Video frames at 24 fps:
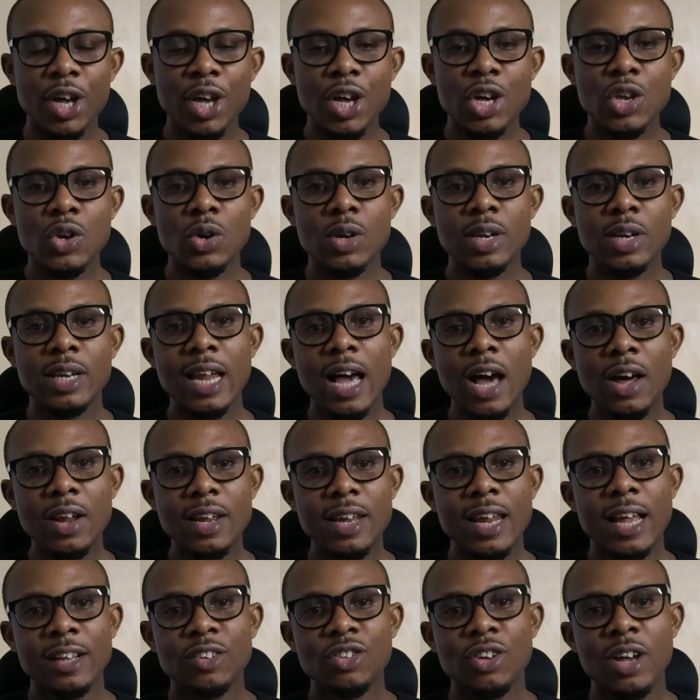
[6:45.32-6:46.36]
Now
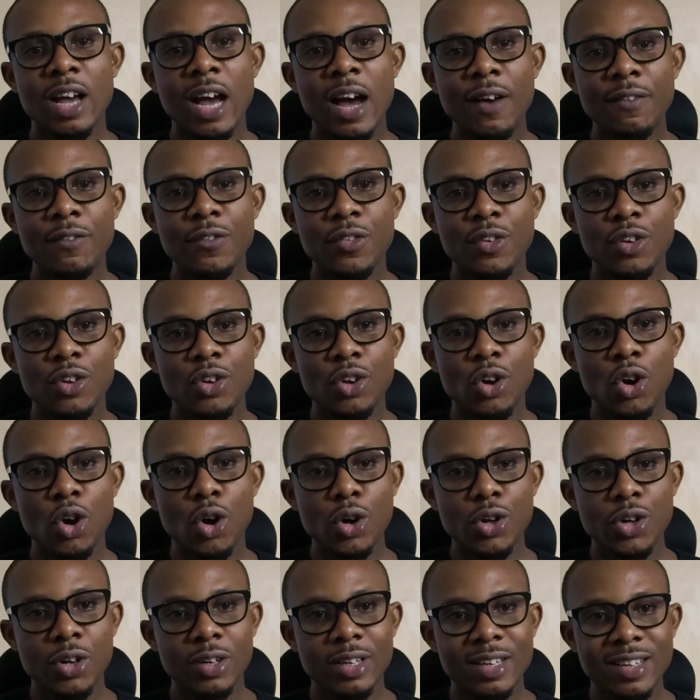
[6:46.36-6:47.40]
that you have
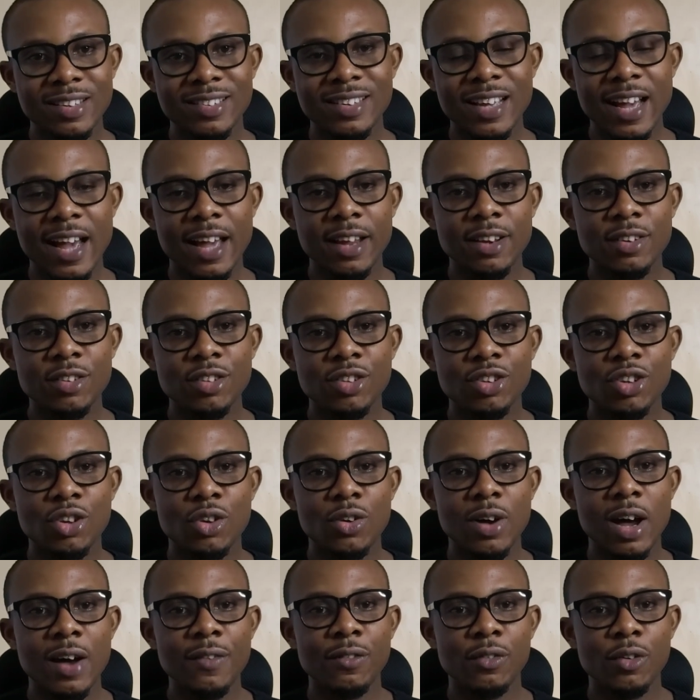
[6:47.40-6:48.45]
all your designs, you
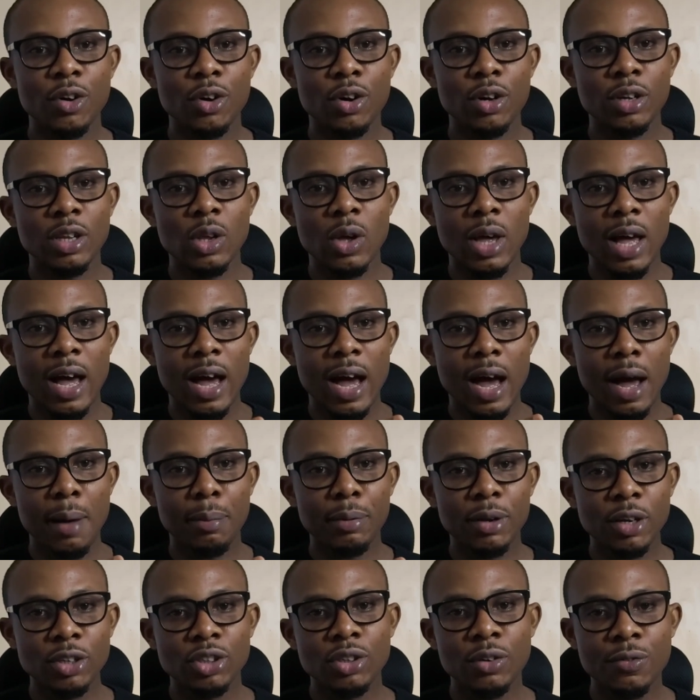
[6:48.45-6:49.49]
have all the
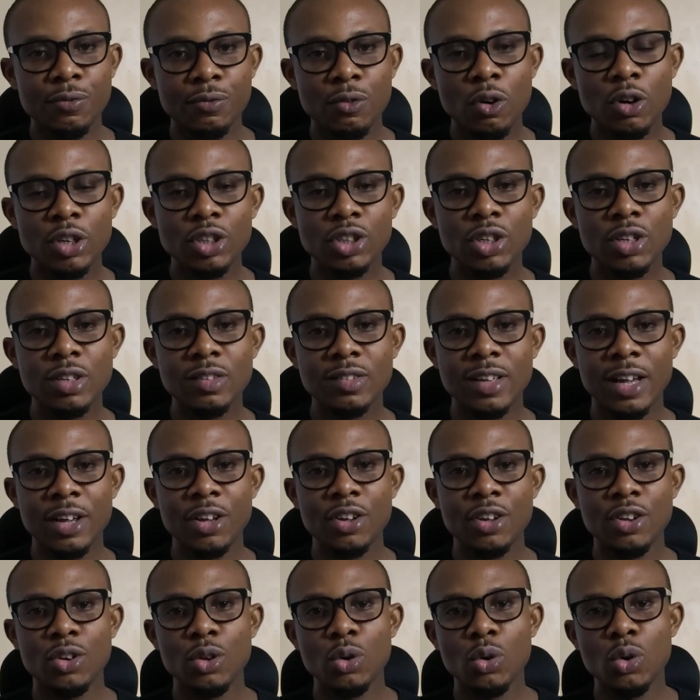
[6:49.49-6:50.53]
application functions,
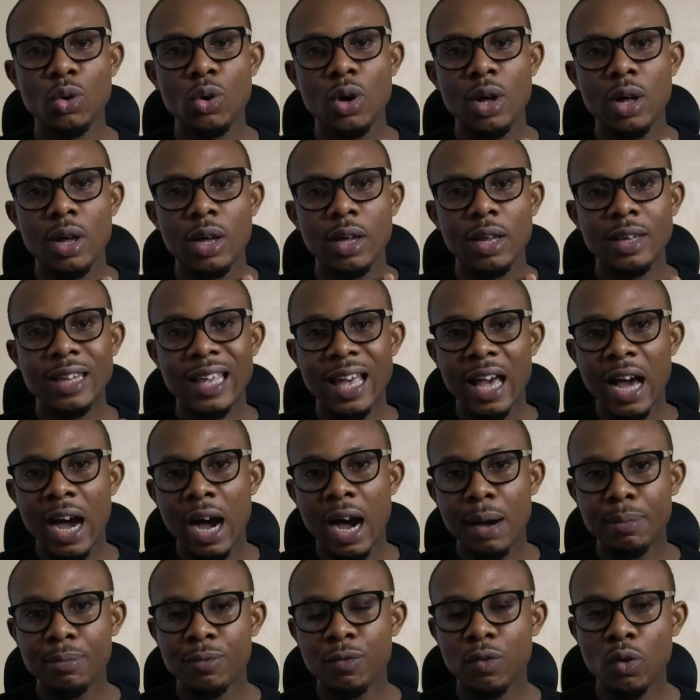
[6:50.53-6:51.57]
and the
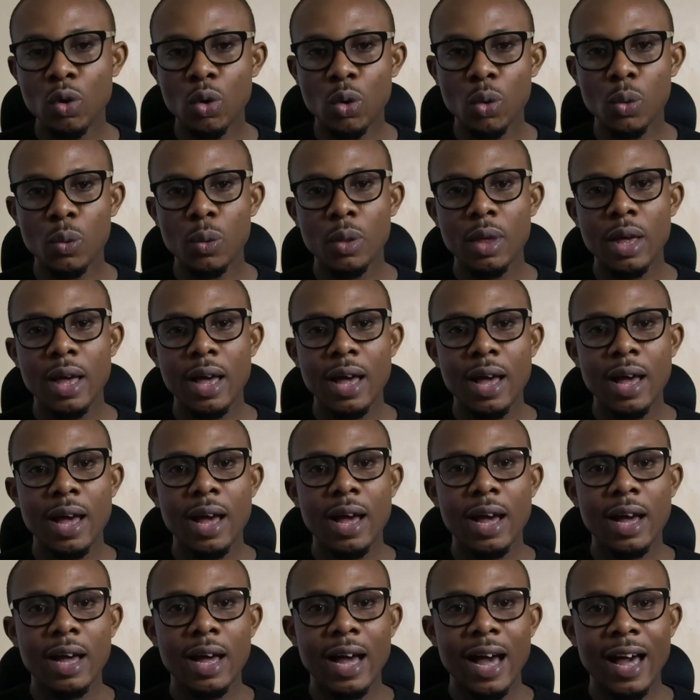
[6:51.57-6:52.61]
app flow.
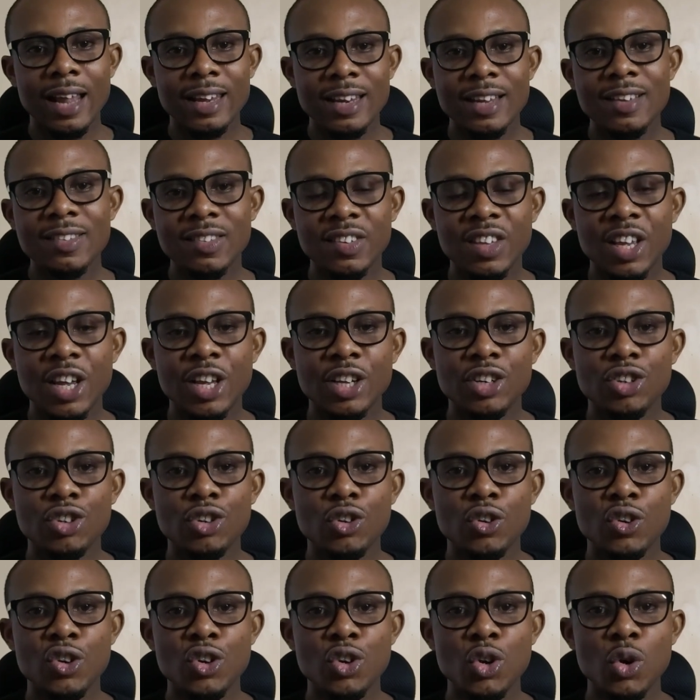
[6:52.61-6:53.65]
At this stage,
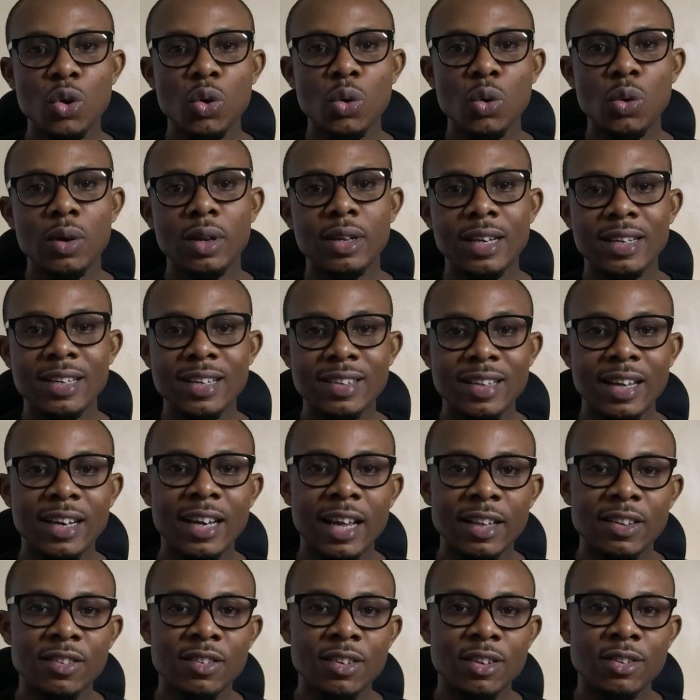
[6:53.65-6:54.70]
the data
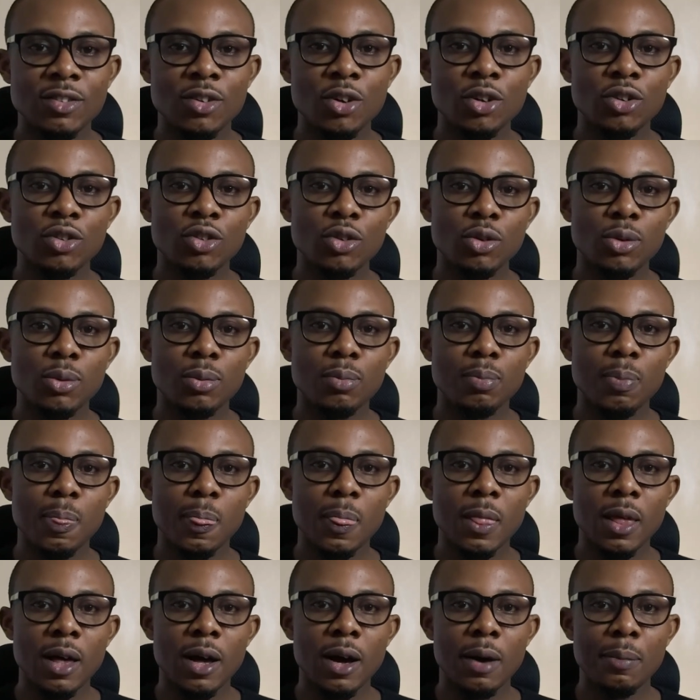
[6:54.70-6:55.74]
that is going to
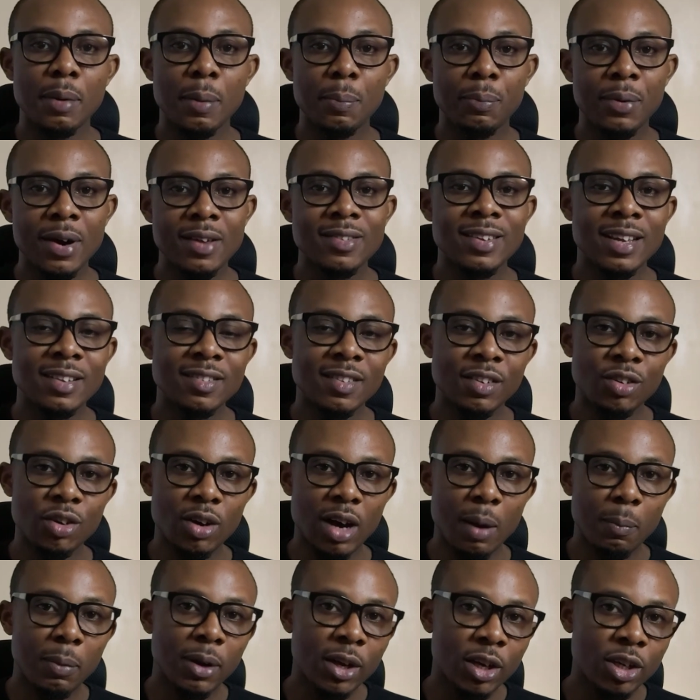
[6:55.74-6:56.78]
be present in your
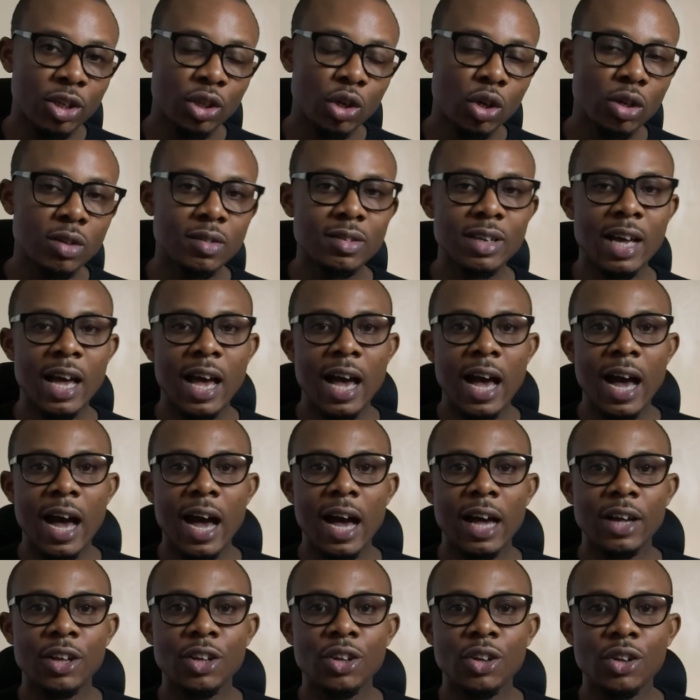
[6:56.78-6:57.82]
applications,
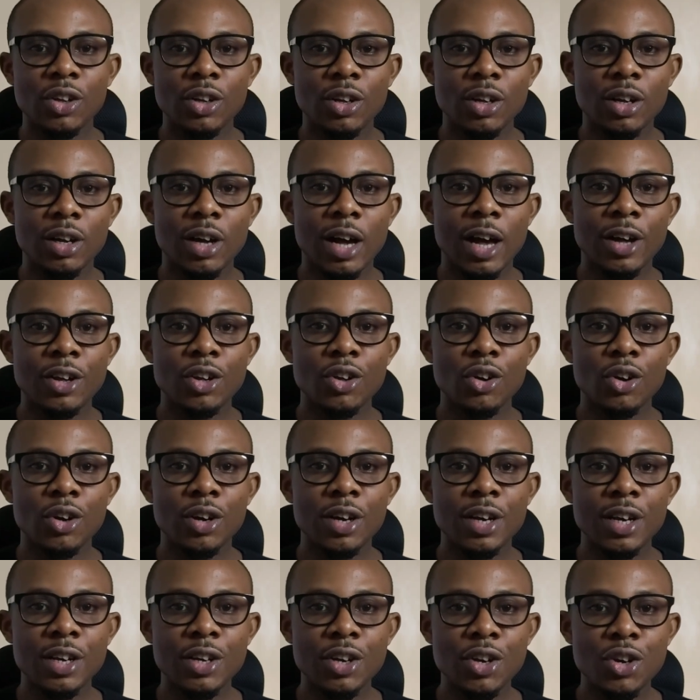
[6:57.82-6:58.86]
and you
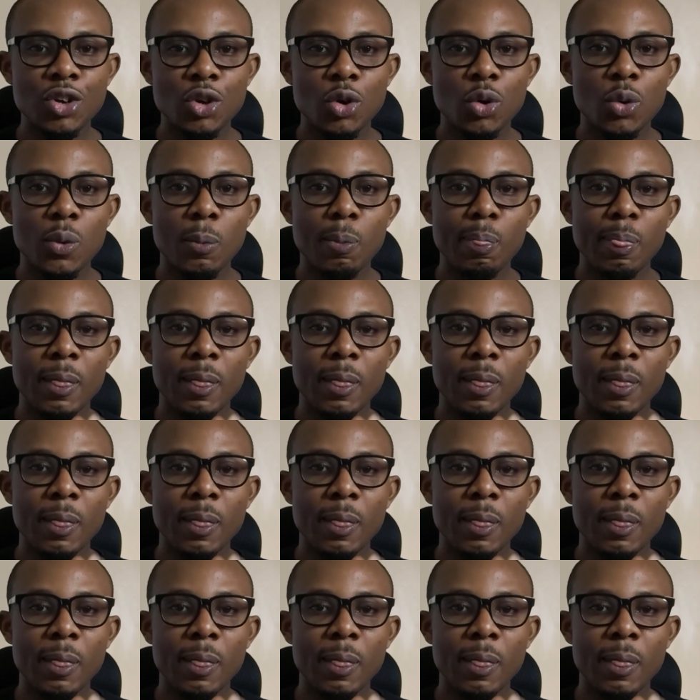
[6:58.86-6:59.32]
already know